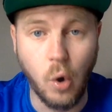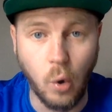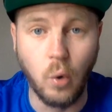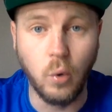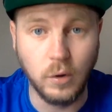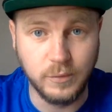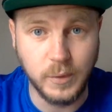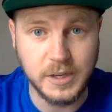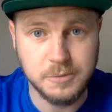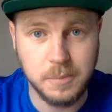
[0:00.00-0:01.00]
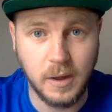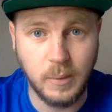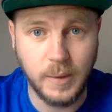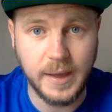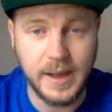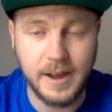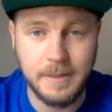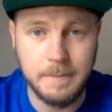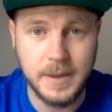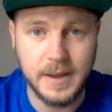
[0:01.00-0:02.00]
All of which, by the way, at
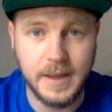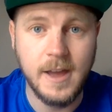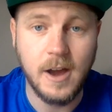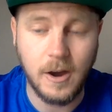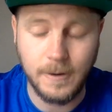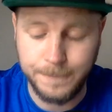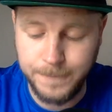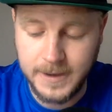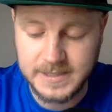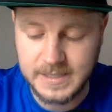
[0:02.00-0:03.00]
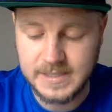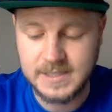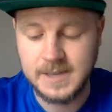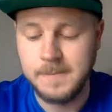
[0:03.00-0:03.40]
the minute are faces.